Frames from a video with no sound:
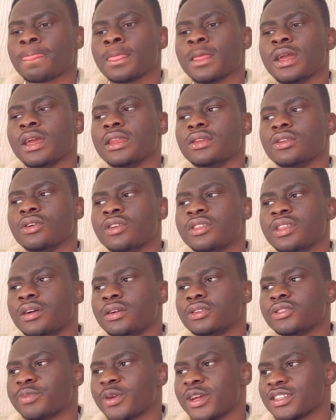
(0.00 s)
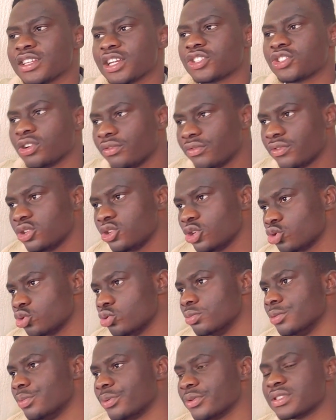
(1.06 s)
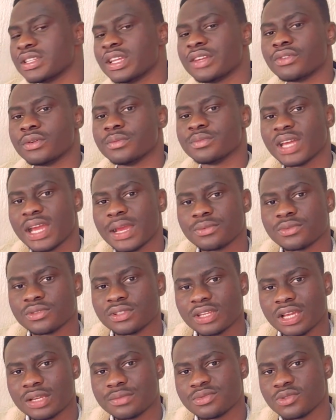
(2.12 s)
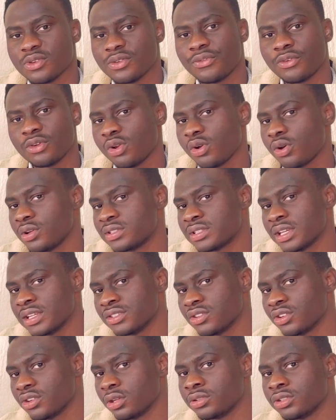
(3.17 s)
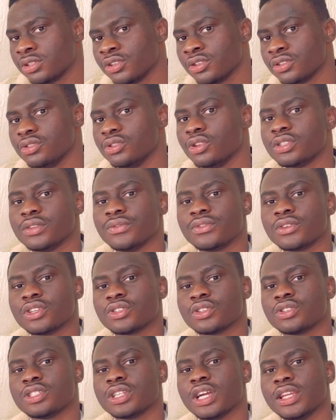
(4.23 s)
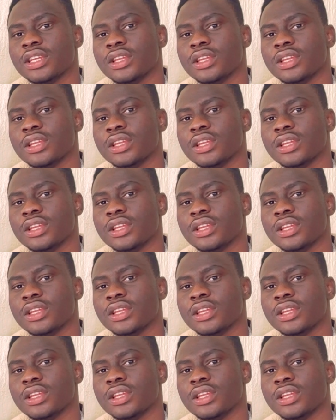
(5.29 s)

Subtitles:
And other price action videos will be posted from time to time, so follow us and turn on the notification